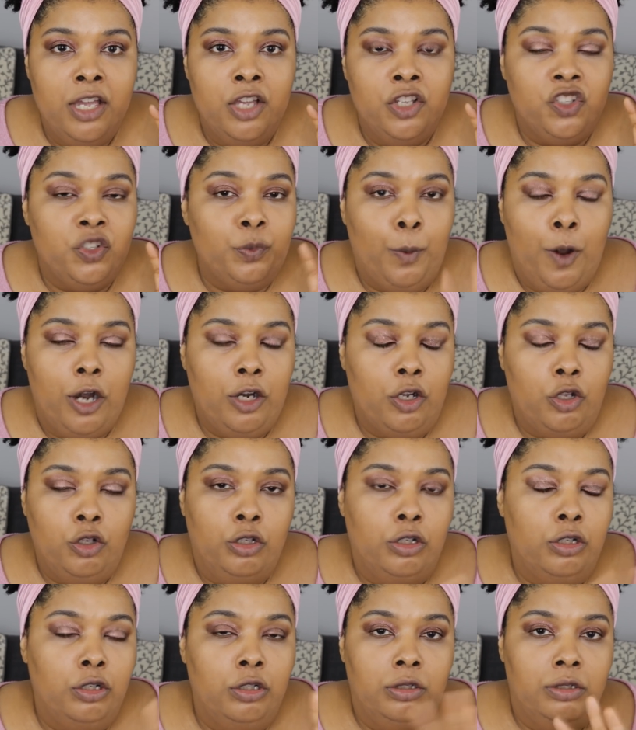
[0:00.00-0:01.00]

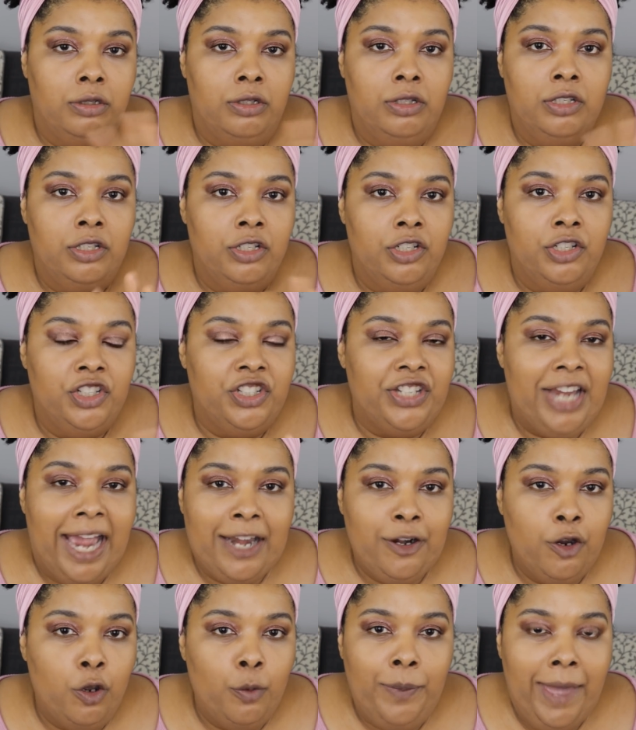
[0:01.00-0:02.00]
sparkle
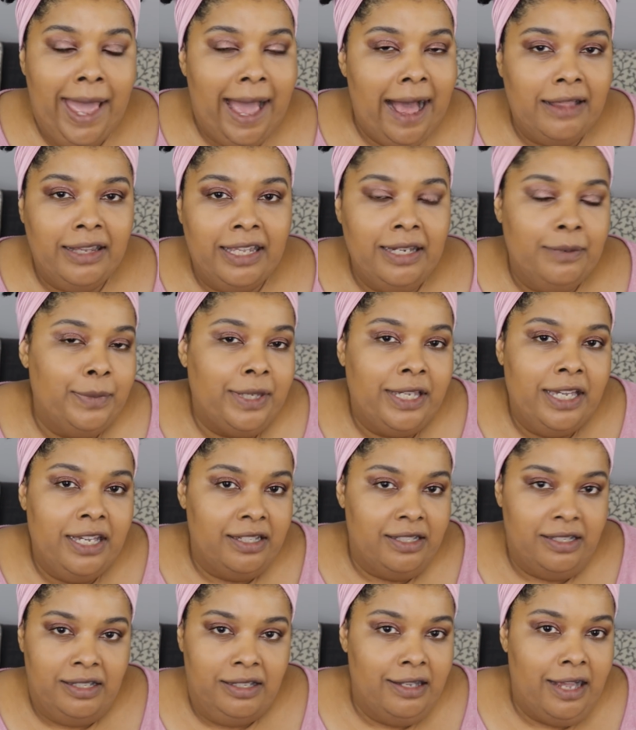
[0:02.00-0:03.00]
shadow palette
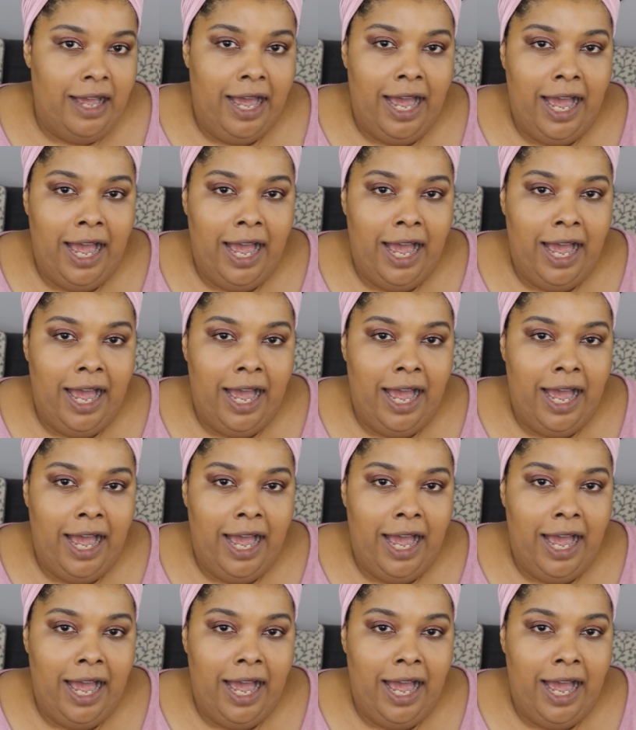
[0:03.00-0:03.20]
because